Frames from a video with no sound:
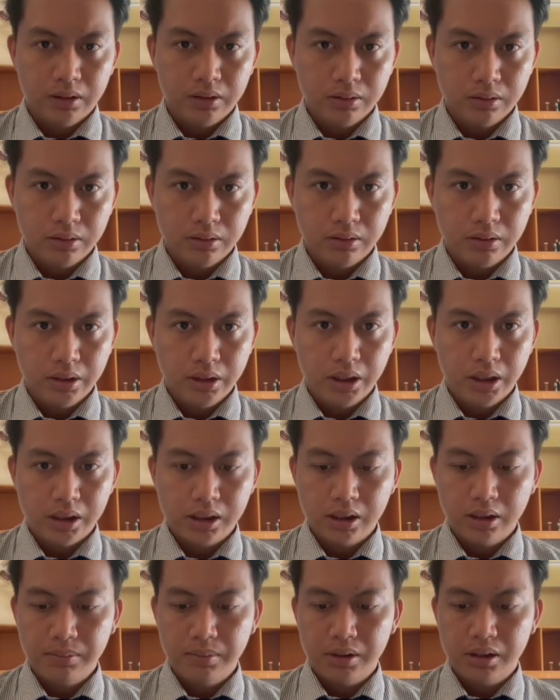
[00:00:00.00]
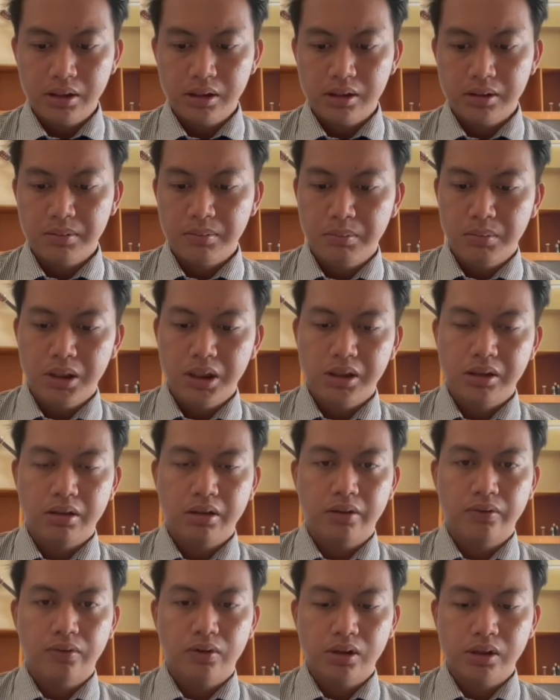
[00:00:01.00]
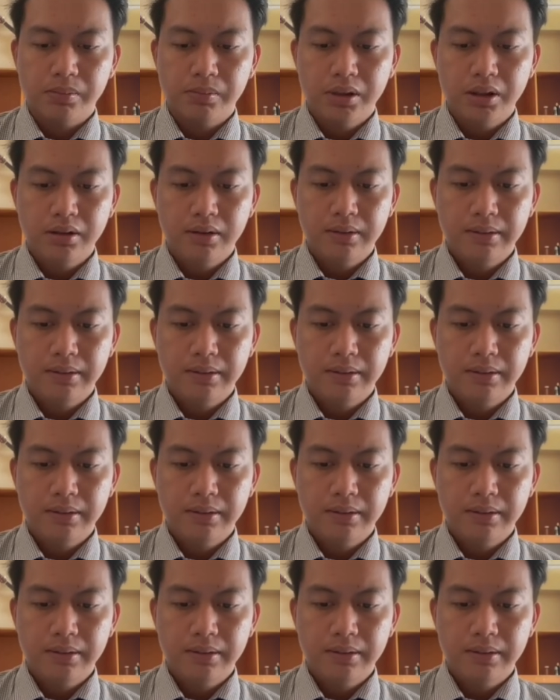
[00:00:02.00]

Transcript: to the next step is base reinforcement.